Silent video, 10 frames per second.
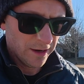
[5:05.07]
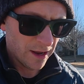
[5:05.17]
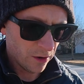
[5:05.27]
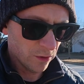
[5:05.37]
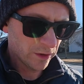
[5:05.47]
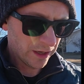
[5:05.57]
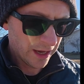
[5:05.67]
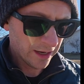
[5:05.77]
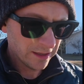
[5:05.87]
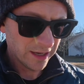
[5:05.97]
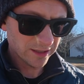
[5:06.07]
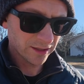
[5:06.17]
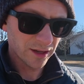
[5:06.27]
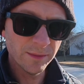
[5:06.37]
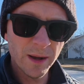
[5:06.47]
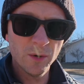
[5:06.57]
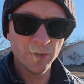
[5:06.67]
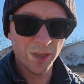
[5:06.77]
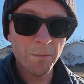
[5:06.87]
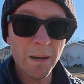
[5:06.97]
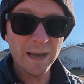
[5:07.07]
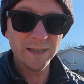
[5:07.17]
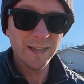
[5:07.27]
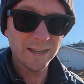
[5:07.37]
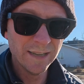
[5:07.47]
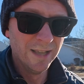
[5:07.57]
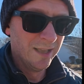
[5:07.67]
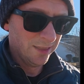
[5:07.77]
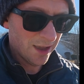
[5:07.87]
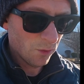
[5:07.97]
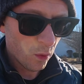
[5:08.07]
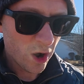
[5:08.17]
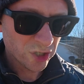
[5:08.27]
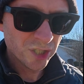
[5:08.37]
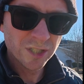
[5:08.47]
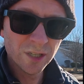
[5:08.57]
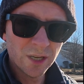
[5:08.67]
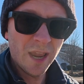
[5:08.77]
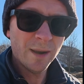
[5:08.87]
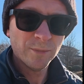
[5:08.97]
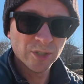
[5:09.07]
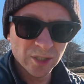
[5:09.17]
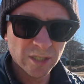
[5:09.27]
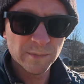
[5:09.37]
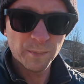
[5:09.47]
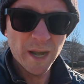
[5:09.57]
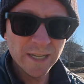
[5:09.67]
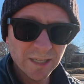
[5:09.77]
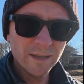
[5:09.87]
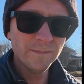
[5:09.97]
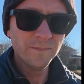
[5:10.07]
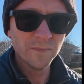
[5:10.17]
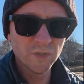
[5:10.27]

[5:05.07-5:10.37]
Now, can Tesla come out with a mod kit that washes the cameras and sprays them?